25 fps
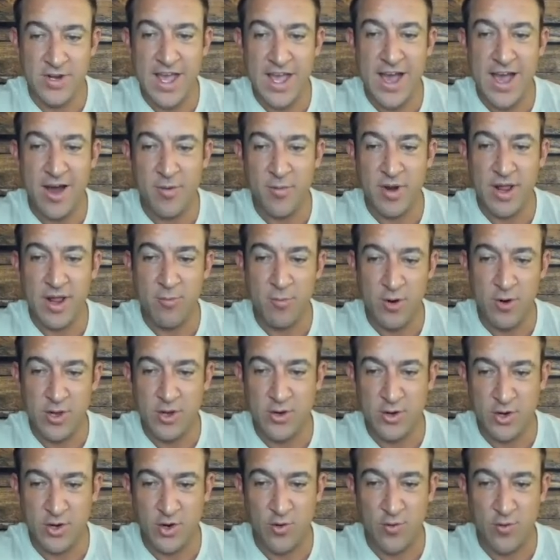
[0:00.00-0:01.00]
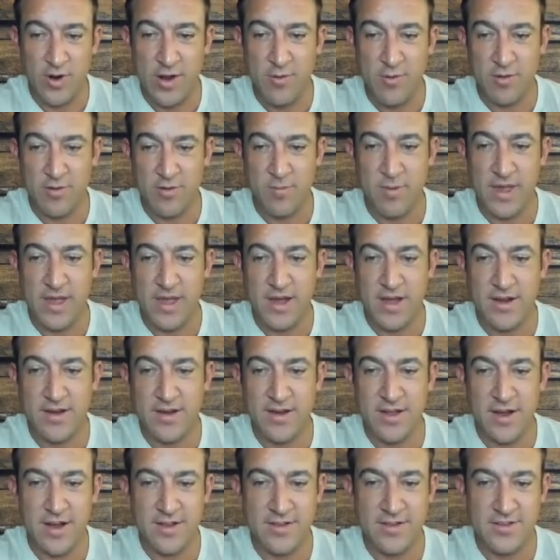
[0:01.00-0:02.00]
down, but I want you to agree with me on
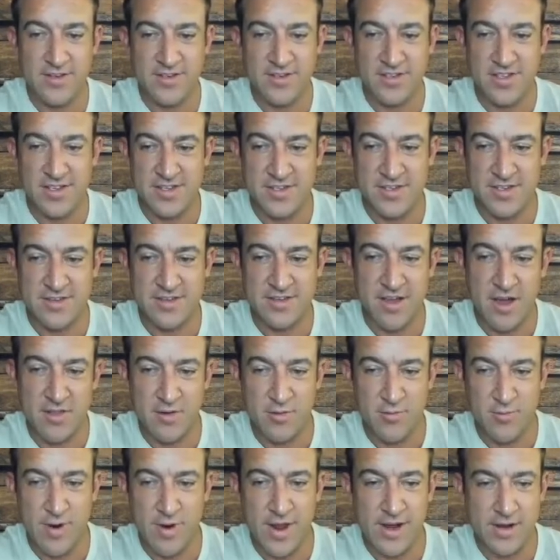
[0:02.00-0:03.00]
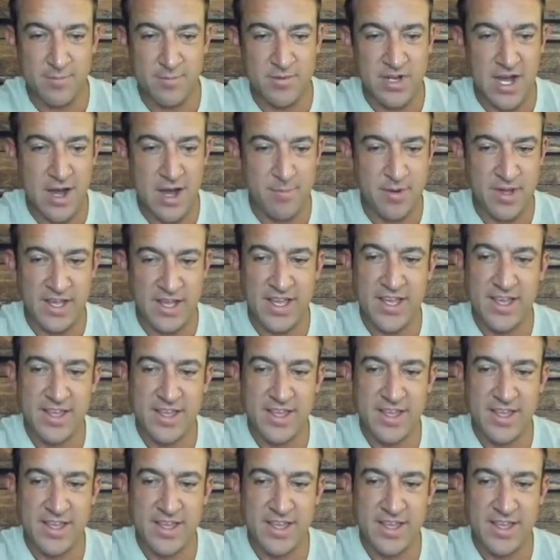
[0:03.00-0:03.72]
just this other random topic.